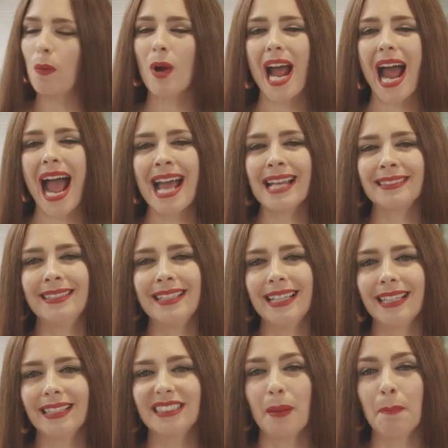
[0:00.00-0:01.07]
we're
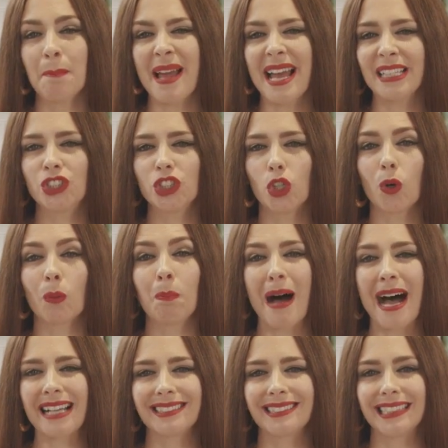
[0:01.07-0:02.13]
adding the magical
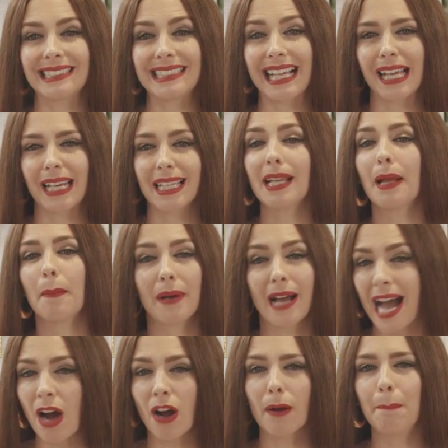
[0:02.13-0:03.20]
bastisar,
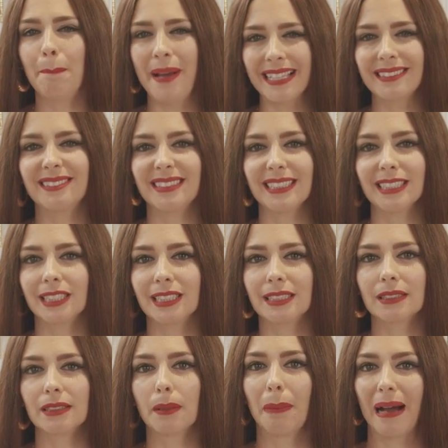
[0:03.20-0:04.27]
our
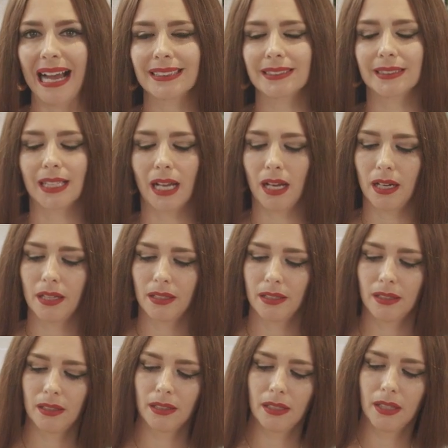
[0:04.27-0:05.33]
besties pasta.
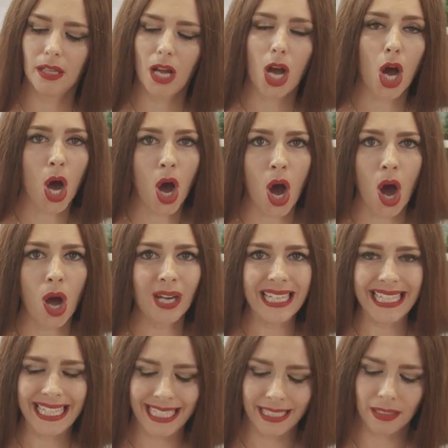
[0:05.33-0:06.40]
All
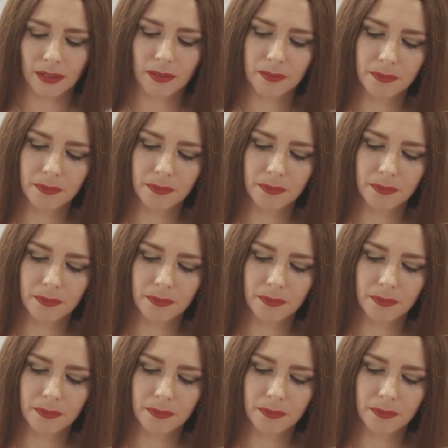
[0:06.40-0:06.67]
in.